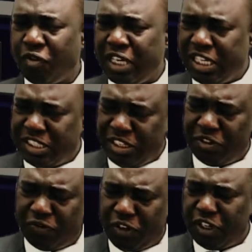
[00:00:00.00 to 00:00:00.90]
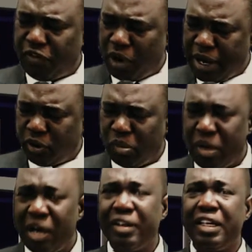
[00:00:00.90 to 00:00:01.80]
eating, feeding from hand to
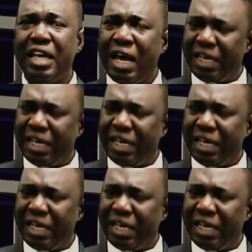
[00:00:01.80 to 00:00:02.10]
mouth, and